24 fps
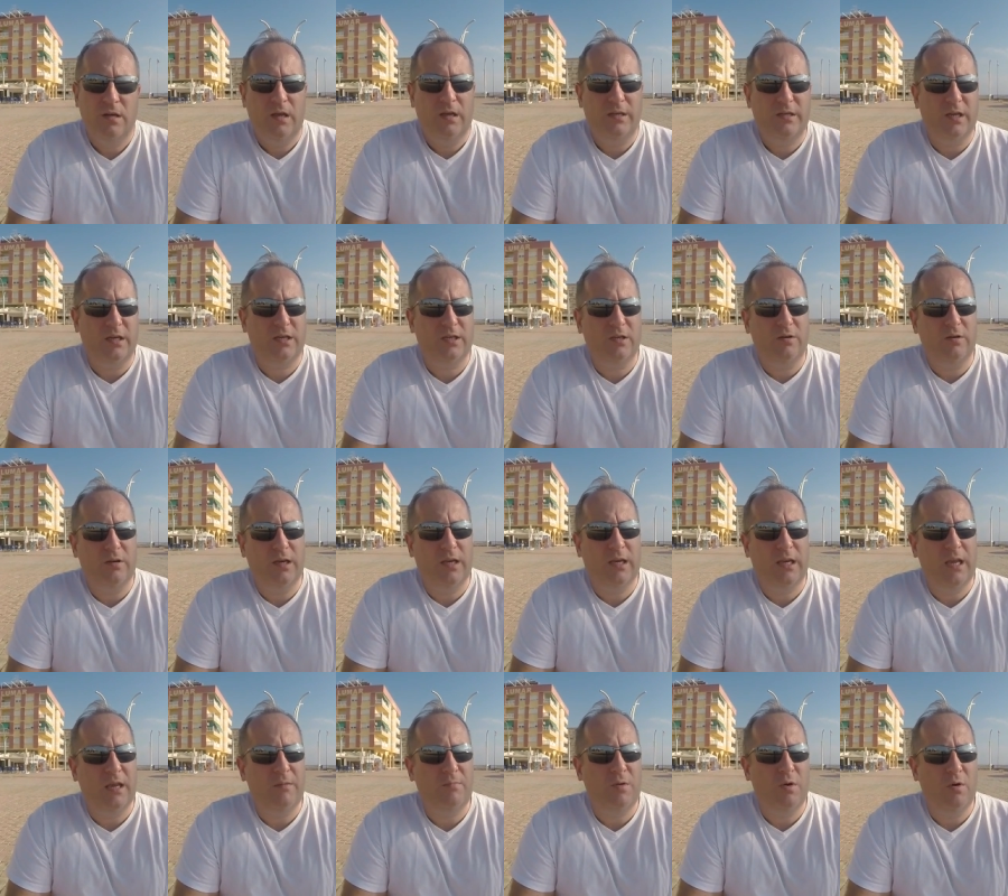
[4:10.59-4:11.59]
It's actually going to
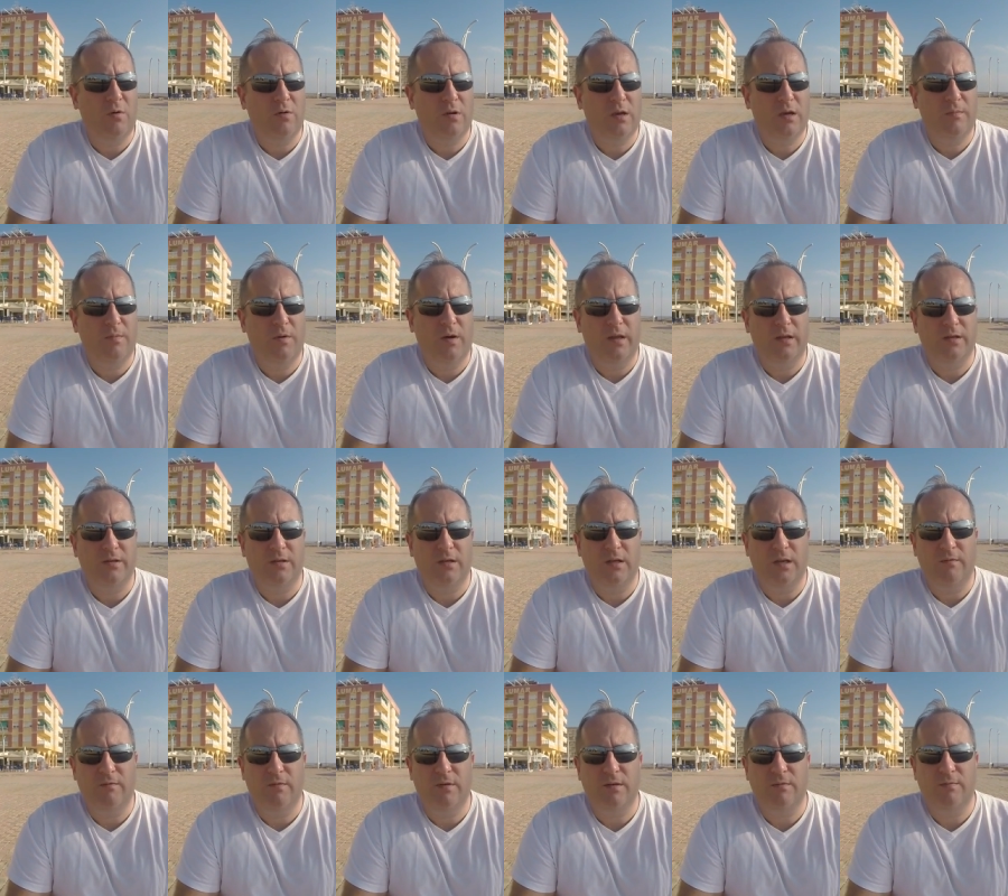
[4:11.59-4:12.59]
keep you occupied. It's going
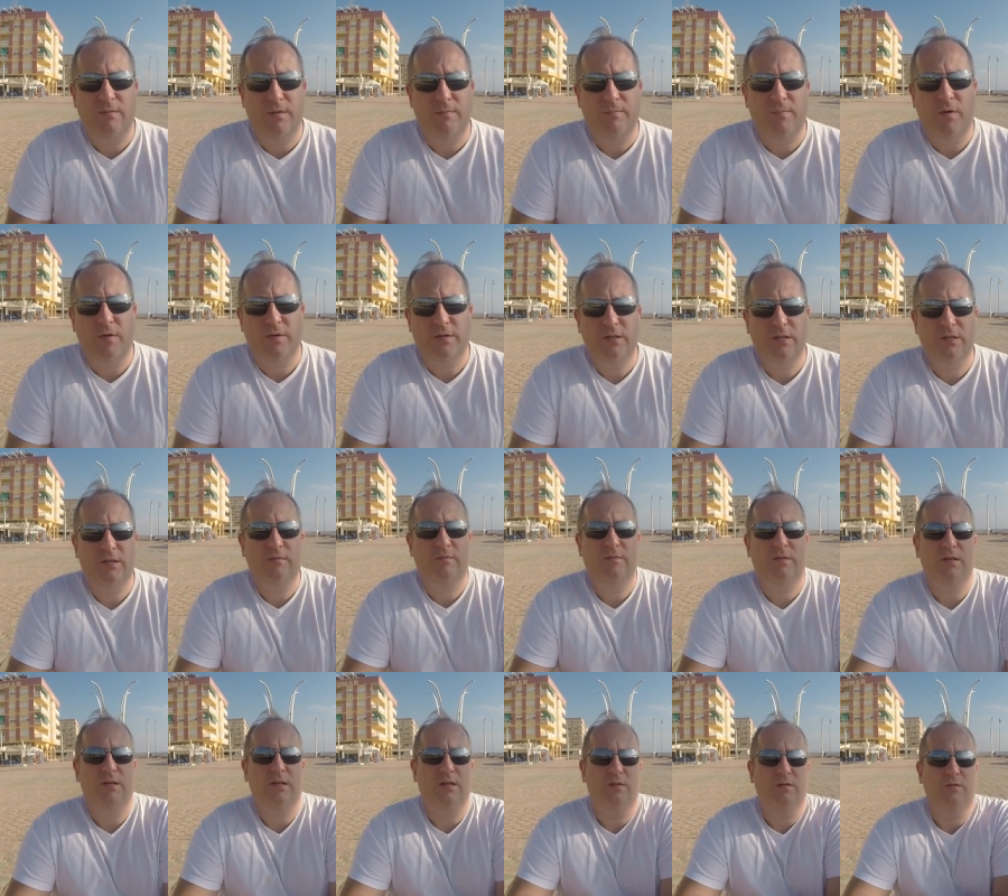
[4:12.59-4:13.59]
to give you something positive
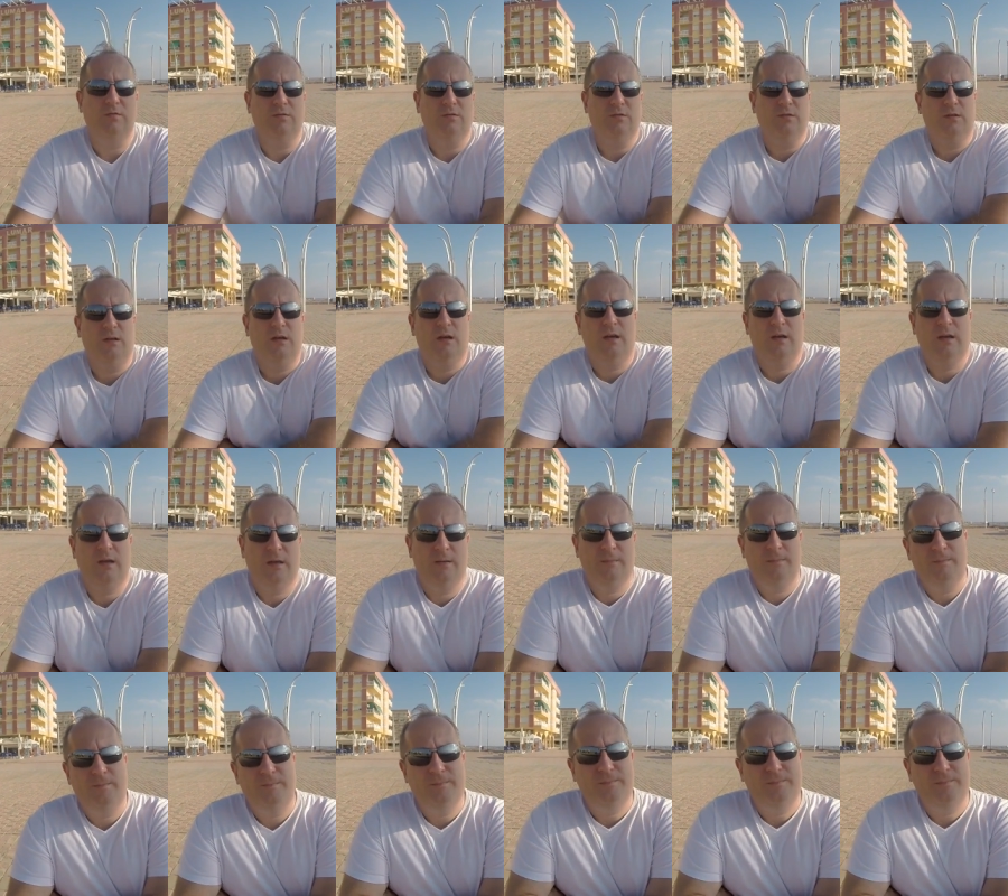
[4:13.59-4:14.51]
to do. I